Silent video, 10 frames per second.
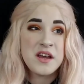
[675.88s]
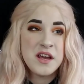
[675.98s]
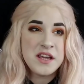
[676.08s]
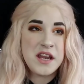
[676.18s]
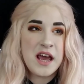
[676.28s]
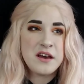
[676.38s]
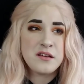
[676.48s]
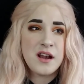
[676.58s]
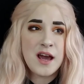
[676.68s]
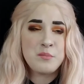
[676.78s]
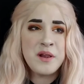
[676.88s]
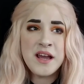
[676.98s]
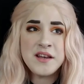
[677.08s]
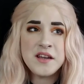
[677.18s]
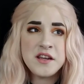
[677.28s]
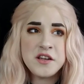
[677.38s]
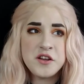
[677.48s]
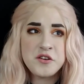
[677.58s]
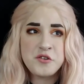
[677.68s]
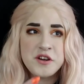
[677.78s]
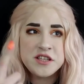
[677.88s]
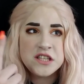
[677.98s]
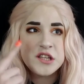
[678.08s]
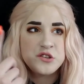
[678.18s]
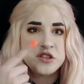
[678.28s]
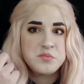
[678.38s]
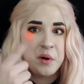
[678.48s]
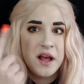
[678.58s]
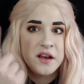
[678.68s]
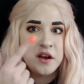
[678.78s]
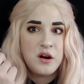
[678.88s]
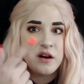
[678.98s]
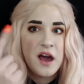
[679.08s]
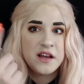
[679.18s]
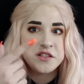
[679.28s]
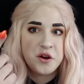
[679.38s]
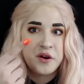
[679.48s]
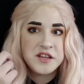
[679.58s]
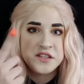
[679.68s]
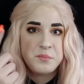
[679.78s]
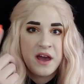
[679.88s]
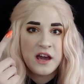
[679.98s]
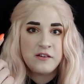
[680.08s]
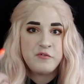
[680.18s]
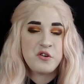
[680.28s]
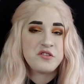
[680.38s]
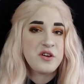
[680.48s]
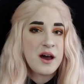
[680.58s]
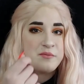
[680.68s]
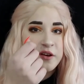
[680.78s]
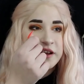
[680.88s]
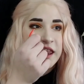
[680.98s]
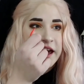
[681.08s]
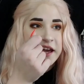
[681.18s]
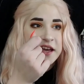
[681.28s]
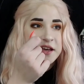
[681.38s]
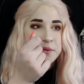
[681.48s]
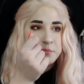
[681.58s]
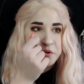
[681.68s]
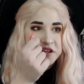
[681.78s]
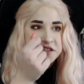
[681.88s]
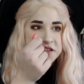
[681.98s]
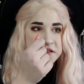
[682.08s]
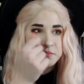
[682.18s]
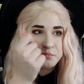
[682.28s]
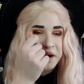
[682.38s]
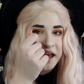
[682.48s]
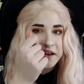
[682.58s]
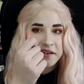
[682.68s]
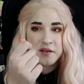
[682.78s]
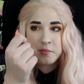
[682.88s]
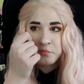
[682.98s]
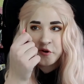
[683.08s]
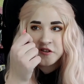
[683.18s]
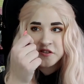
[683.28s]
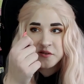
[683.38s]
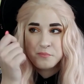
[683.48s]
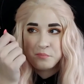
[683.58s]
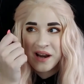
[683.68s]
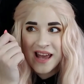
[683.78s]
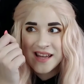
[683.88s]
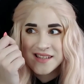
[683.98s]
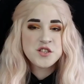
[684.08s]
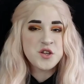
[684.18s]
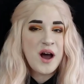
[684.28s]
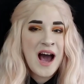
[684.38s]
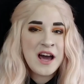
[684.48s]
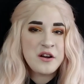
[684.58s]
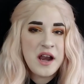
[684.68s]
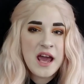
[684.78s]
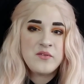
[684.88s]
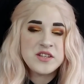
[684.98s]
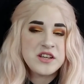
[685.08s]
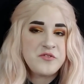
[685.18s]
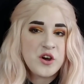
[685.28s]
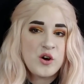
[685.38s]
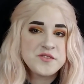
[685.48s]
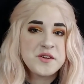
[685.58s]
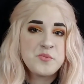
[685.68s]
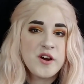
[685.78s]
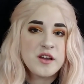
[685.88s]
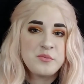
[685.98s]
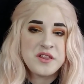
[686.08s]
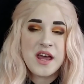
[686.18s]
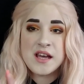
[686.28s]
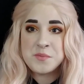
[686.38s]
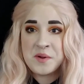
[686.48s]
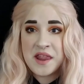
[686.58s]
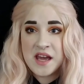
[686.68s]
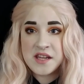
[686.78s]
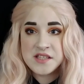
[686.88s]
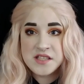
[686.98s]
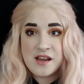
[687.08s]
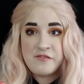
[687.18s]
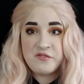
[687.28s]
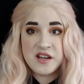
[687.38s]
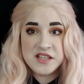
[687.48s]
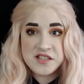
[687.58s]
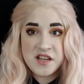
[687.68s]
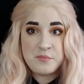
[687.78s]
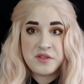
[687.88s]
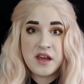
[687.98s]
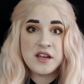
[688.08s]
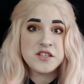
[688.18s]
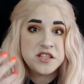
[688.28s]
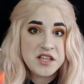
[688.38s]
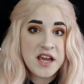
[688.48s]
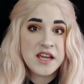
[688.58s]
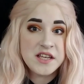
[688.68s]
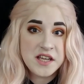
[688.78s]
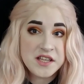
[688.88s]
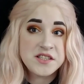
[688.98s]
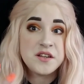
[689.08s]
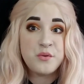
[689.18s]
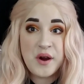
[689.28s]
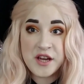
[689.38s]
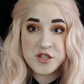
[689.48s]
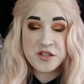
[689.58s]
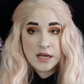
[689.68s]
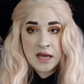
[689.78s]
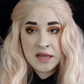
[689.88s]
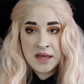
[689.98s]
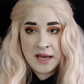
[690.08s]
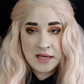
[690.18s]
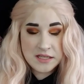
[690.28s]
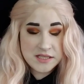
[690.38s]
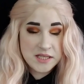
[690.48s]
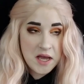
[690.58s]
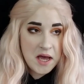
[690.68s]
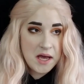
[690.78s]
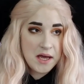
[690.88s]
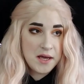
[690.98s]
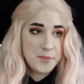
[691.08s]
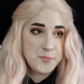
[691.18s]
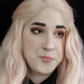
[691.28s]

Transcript: you know how they're like, blend it into your crease, and they're just blended all kinds of crazy back and forth. No, I'm very like, put, blend, put, blend. So I don't have a difficulty working with that, but that is definitely something to take into consideration. Now that aside,